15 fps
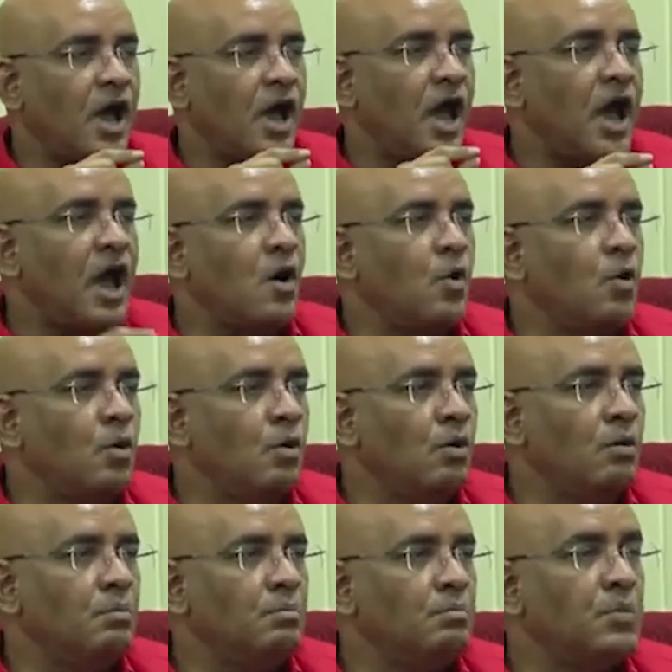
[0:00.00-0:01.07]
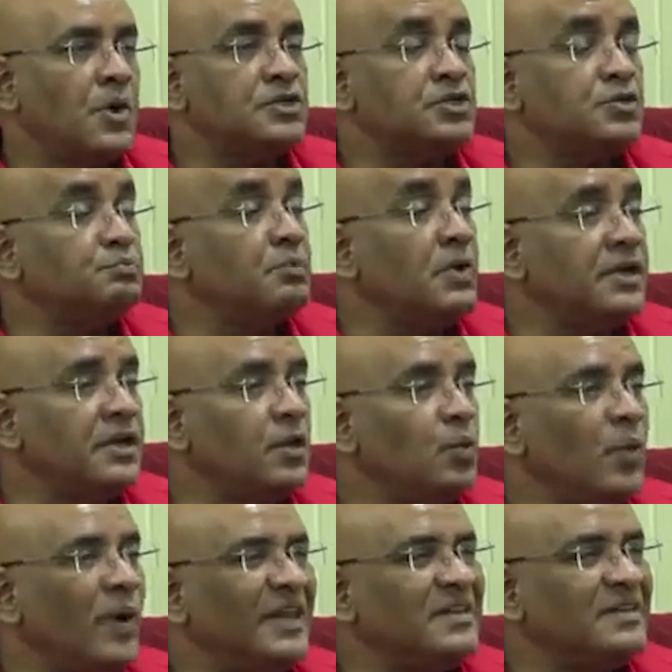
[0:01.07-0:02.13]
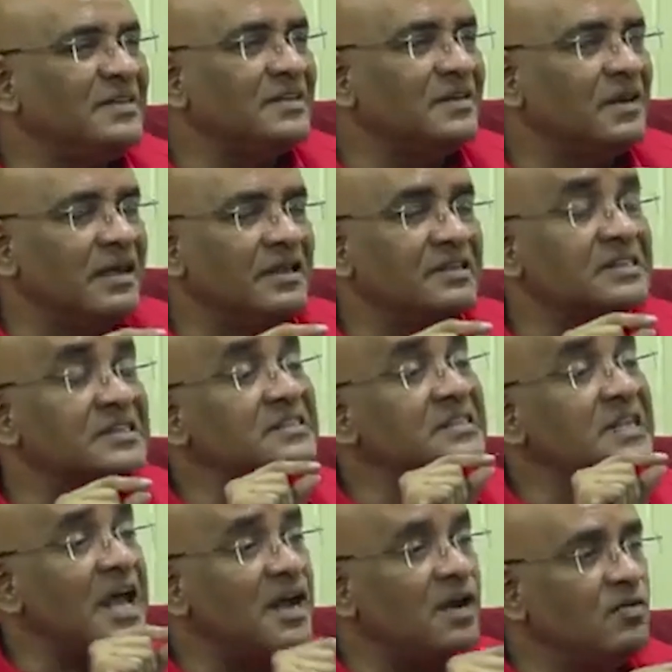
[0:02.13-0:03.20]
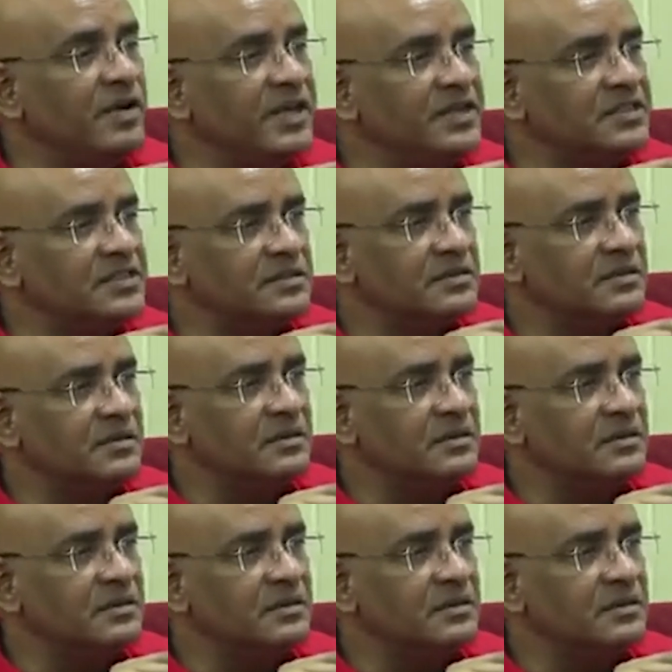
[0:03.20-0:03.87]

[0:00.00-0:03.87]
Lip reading: how much money went in salaries